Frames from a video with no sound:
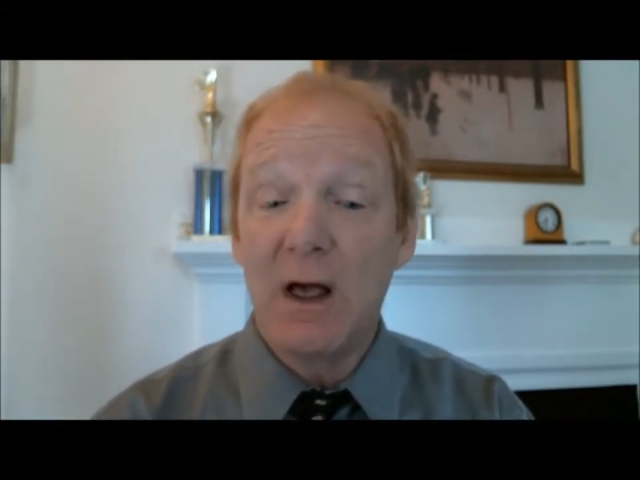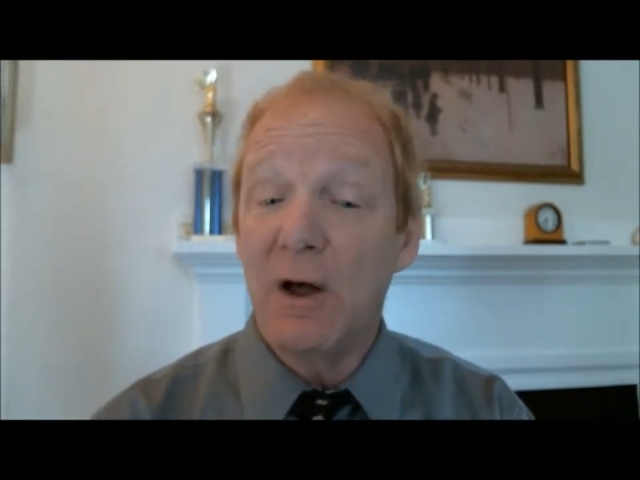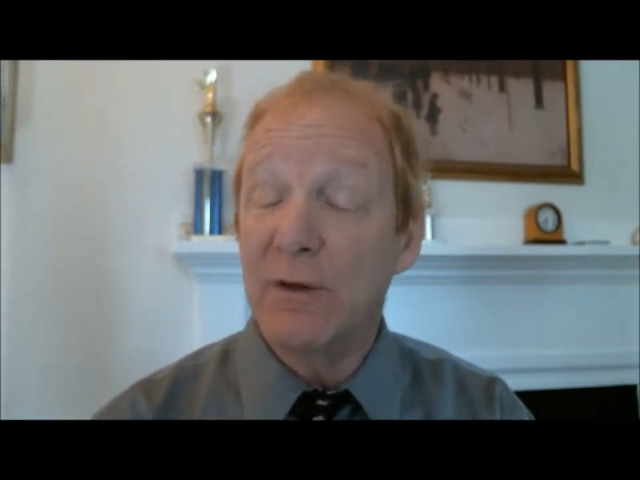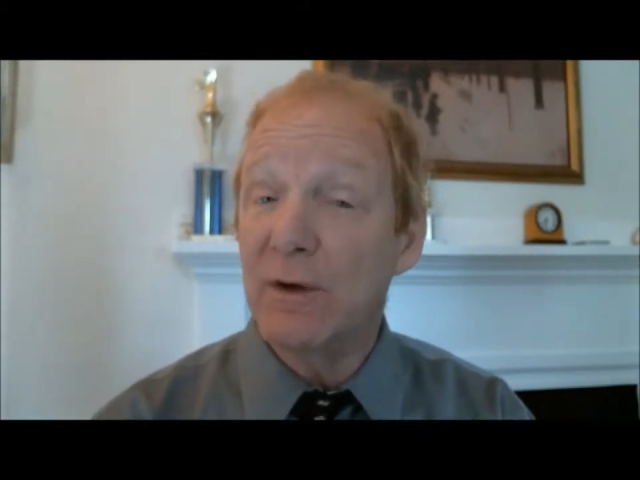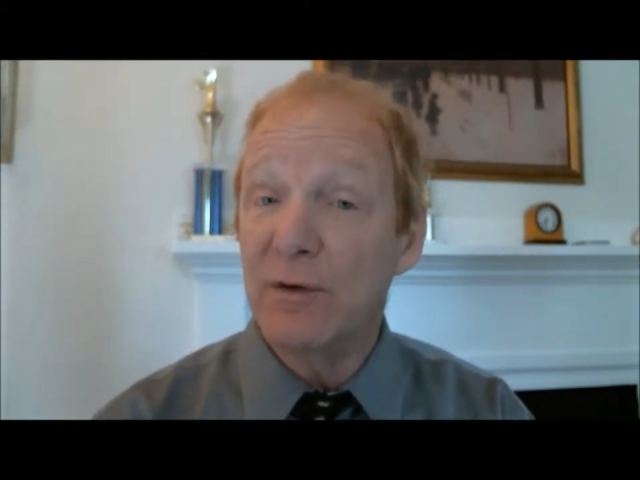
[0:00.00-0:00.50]

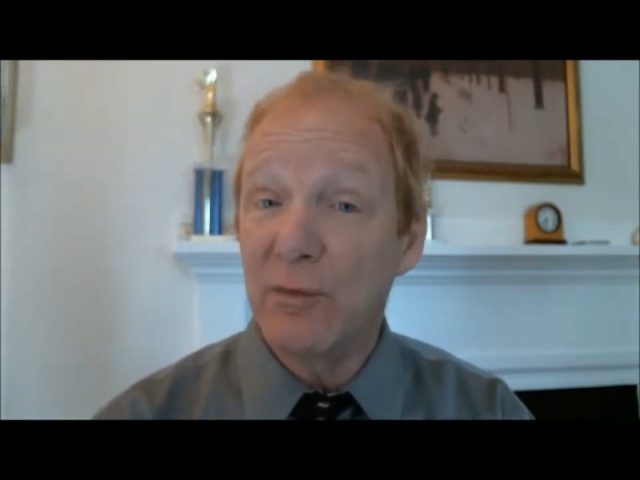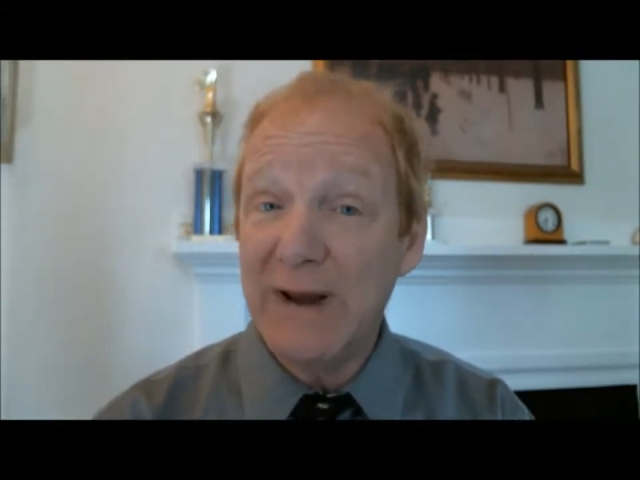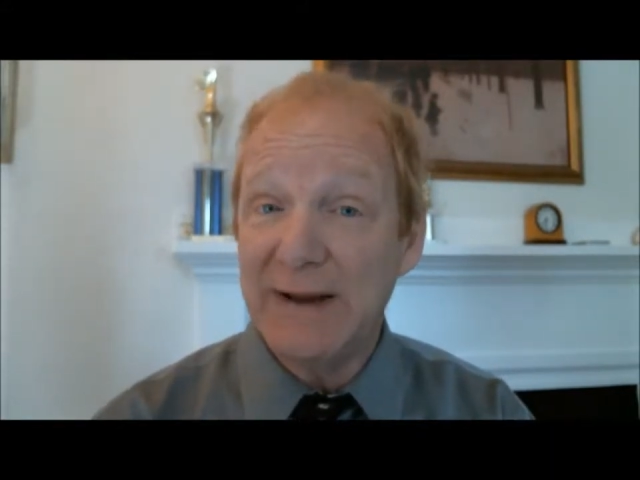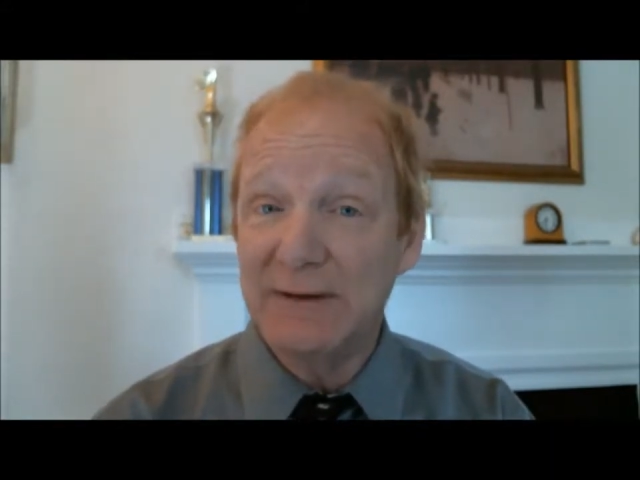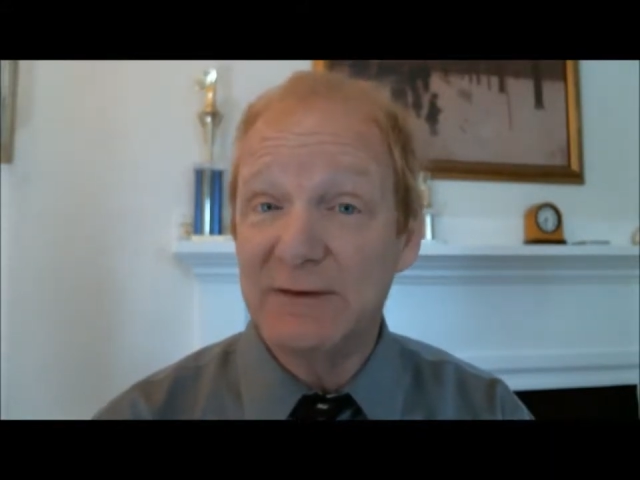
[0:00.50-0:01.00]
although the
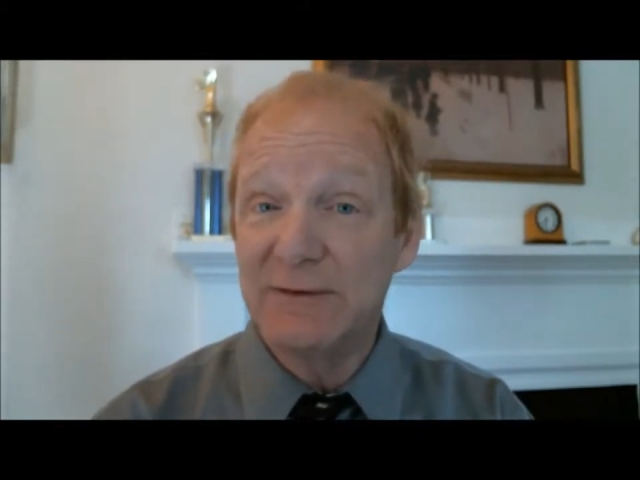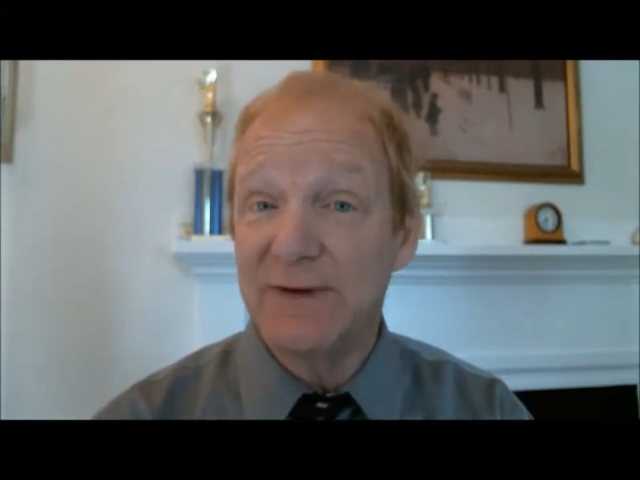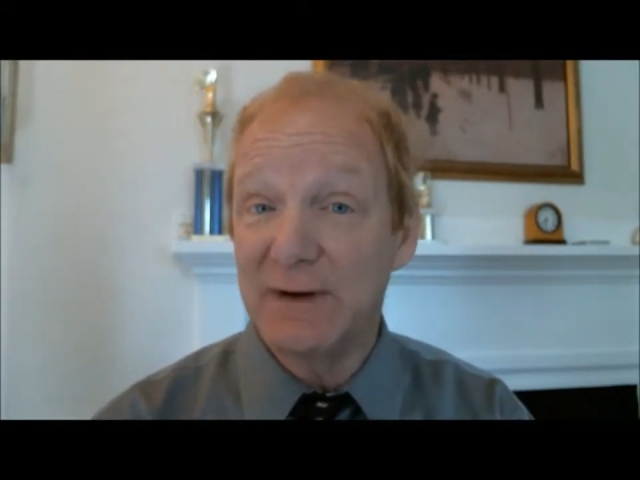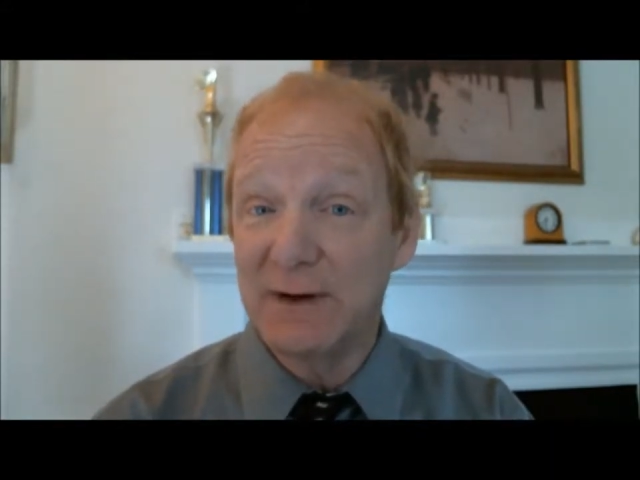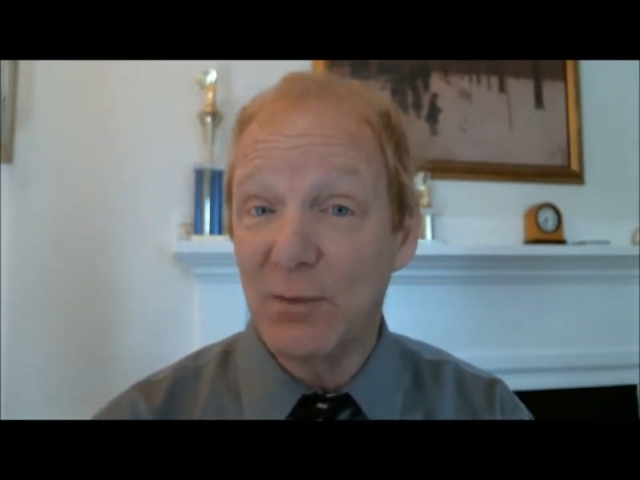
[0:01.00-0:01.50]
range is
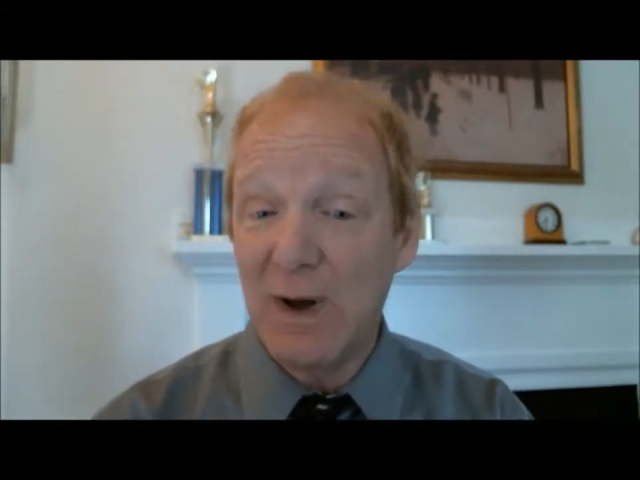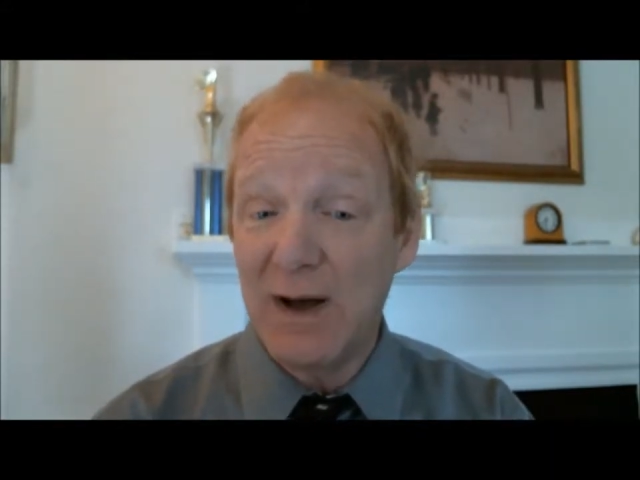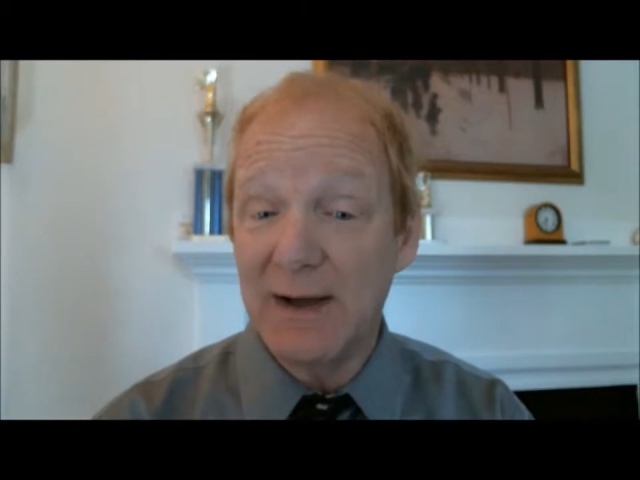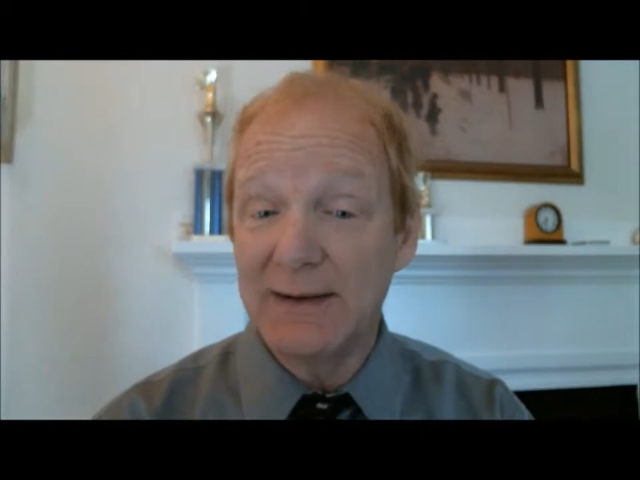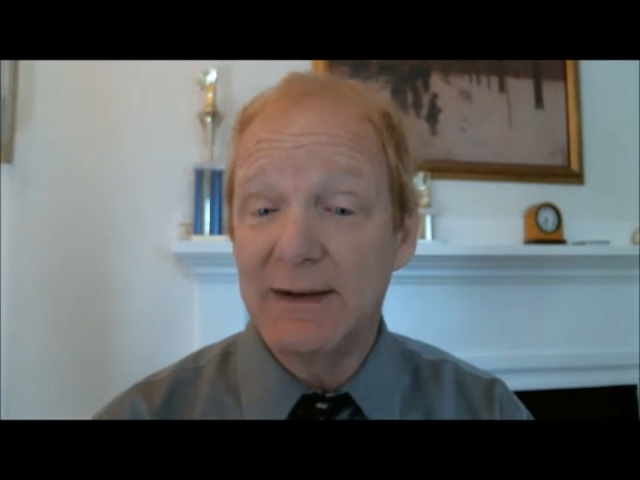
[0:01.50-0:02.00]
fairly
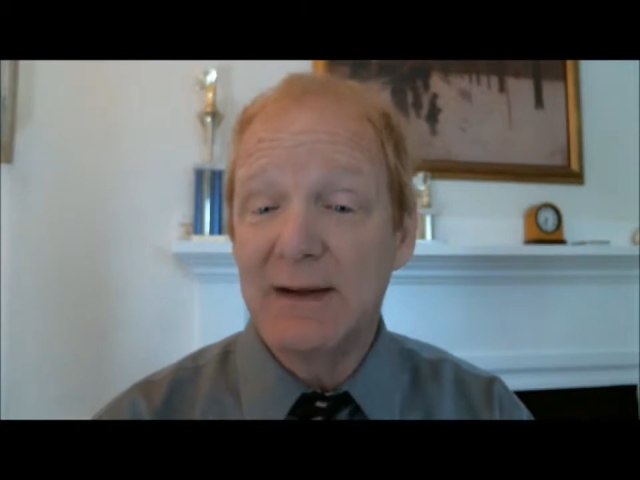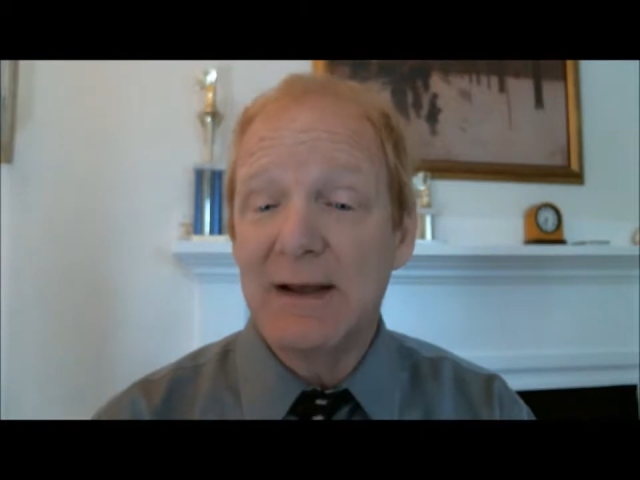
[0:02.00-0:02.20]
wide.